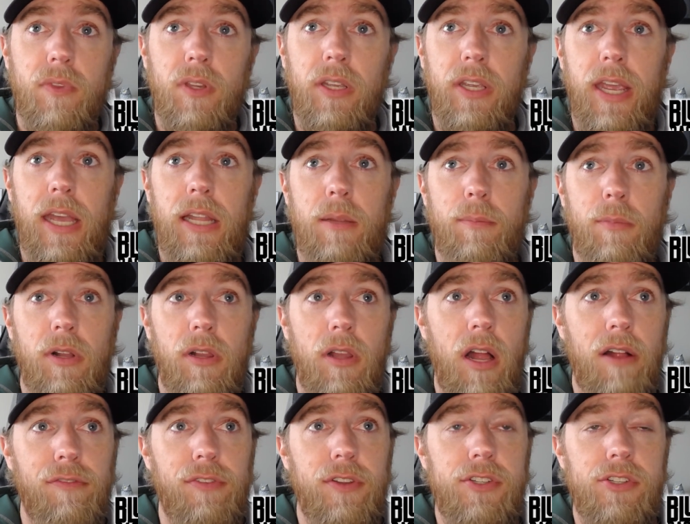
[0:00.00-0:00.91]
Caleb
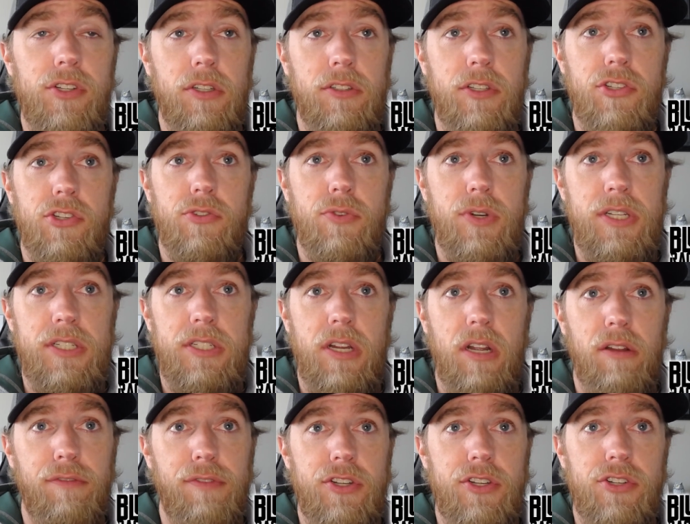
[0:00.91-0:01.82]
McLaughlin took the street
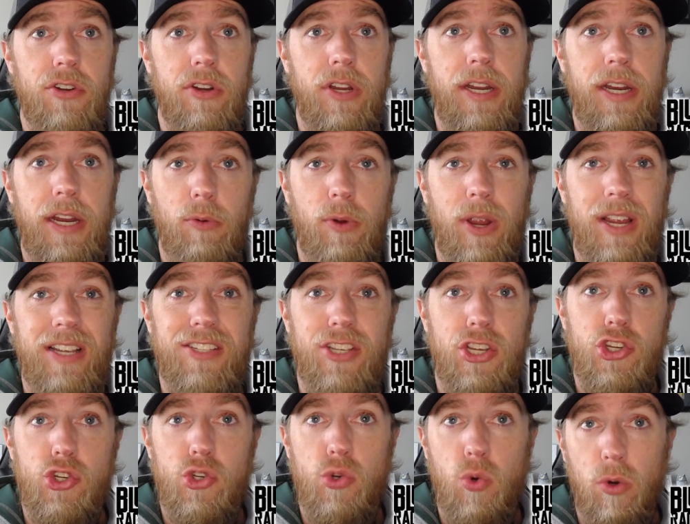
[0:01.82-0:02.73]
stock feature in a race
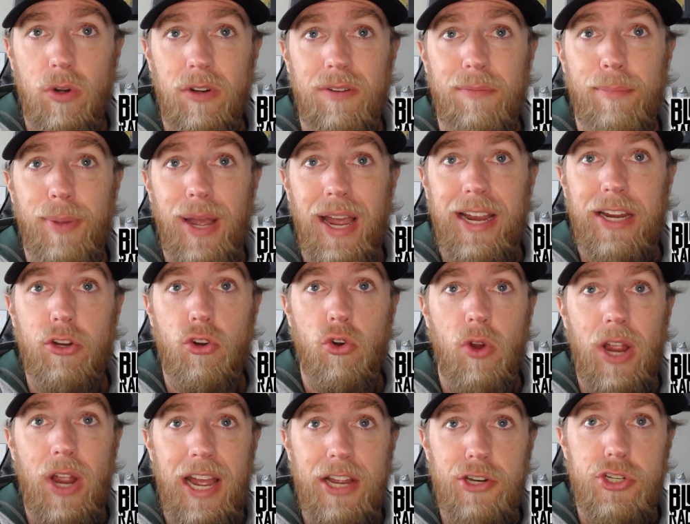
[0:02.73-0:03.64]
shortened by
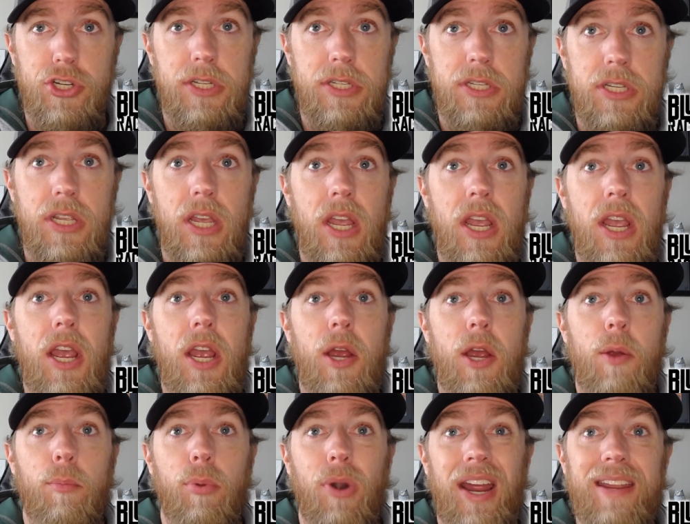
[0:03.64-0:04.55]
crashes.
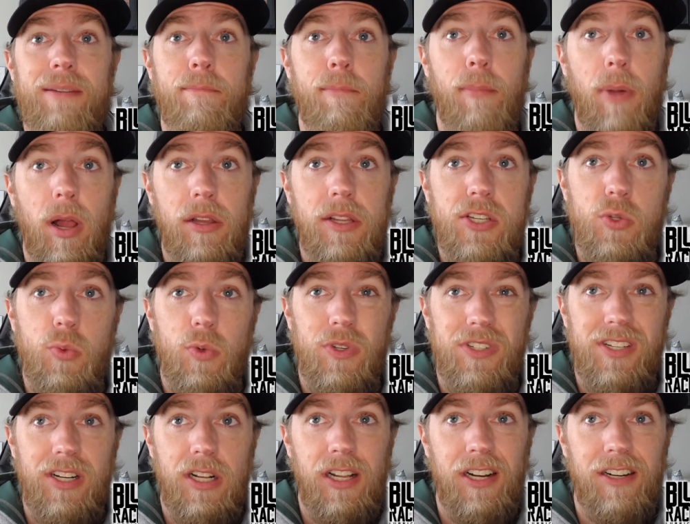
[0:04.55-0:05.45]
Brian Mullis was
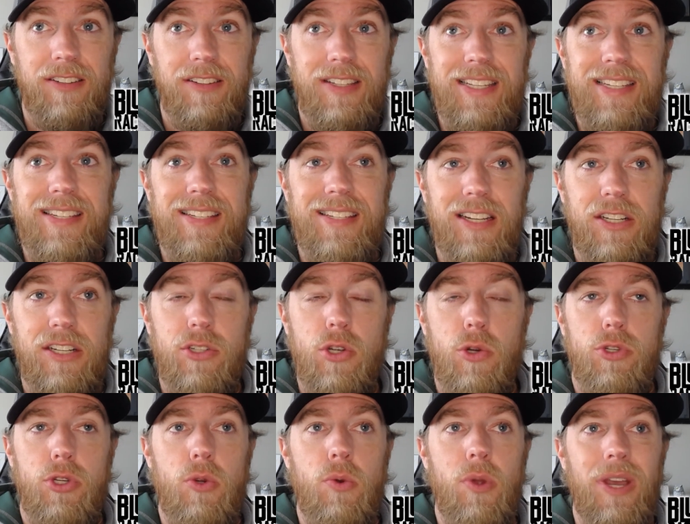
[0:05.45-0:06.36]
declared the
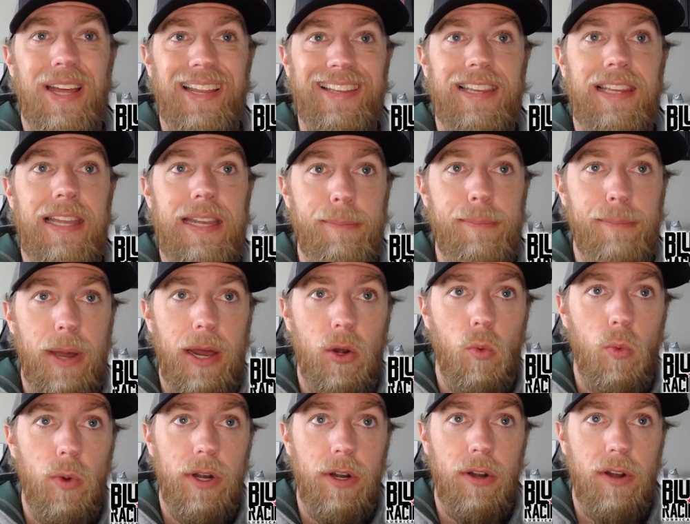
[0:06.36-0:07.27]
602 late
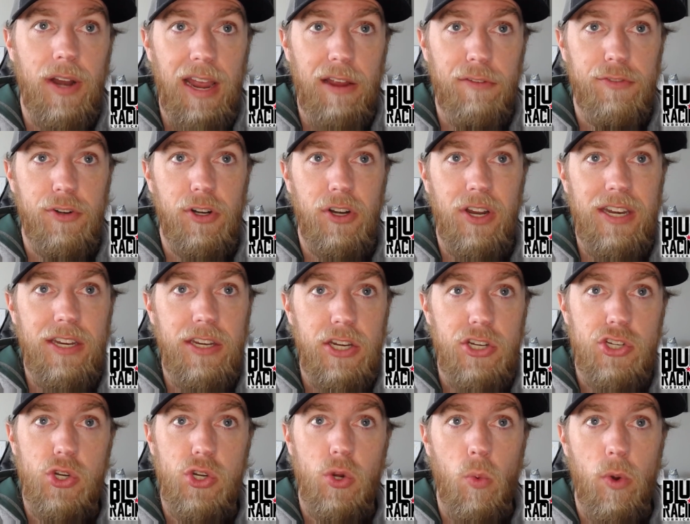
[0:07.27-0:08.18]
model winner after
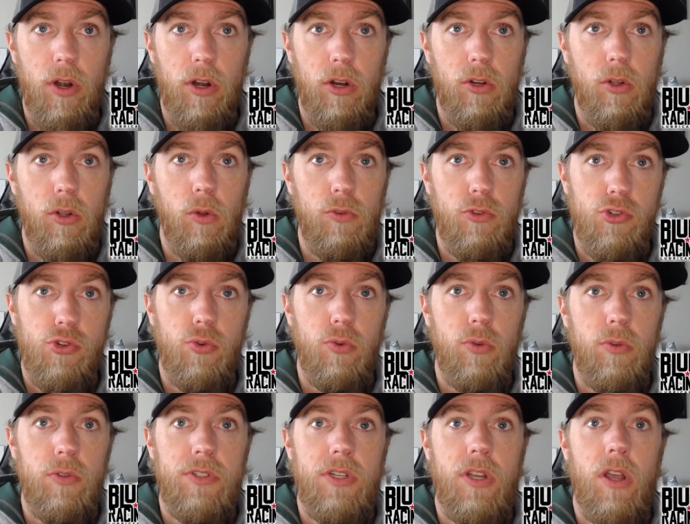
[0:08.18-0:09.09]
initial winner Colton
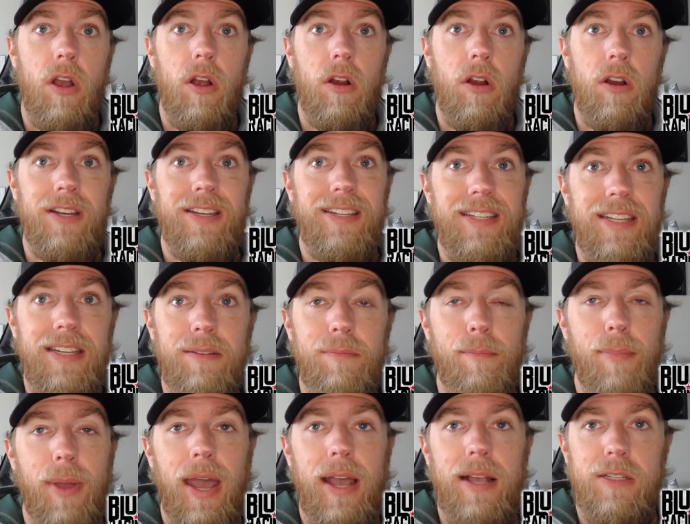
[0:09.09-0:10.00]
Truel's car didn't
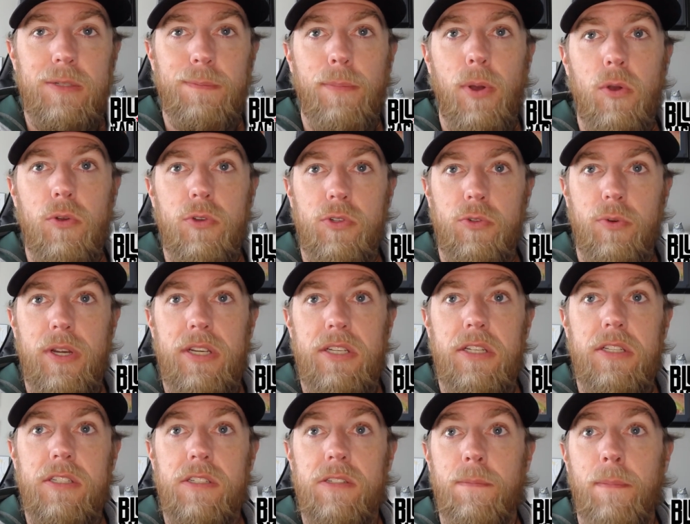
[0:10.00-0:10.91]
pass post race
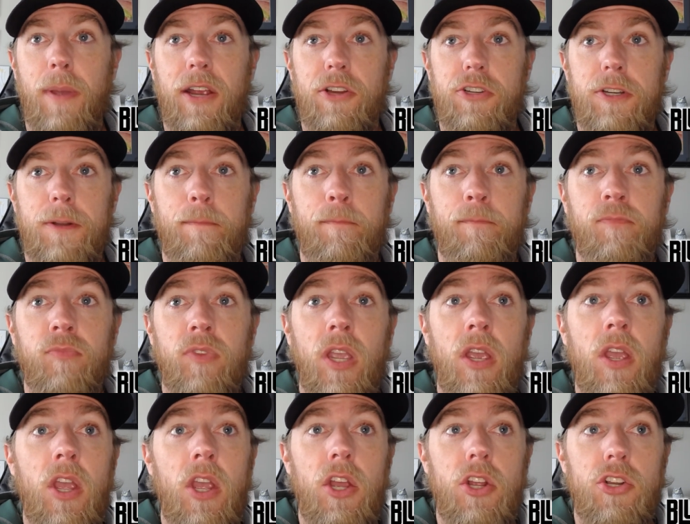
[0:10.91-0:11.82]
inspection.
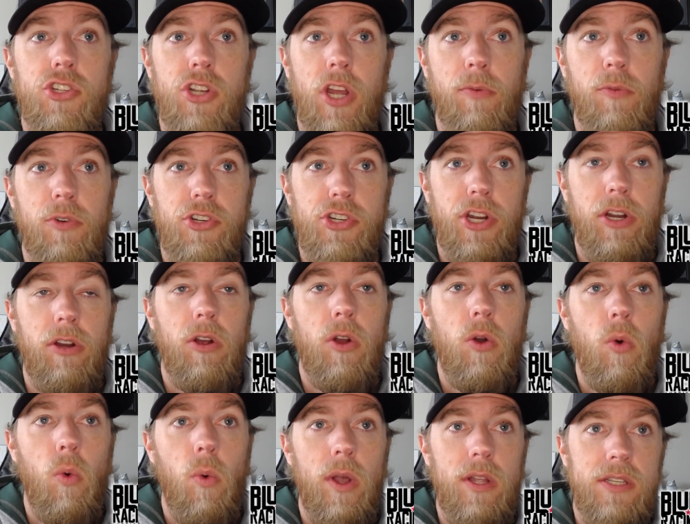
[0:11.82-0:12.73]
John
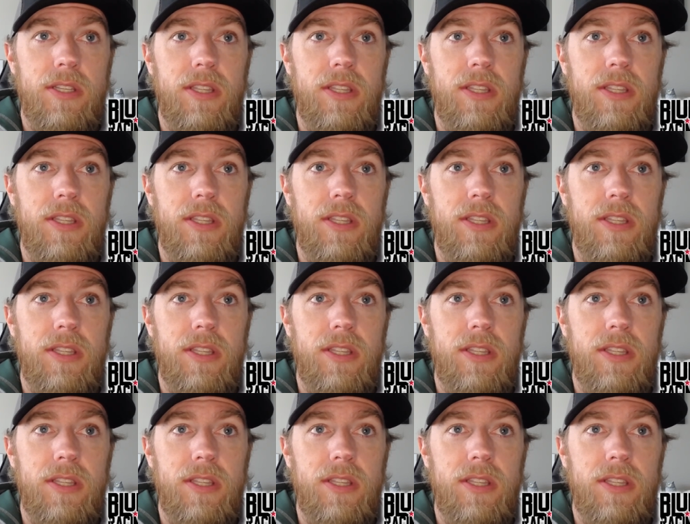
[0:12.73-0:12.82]
Ruggiero was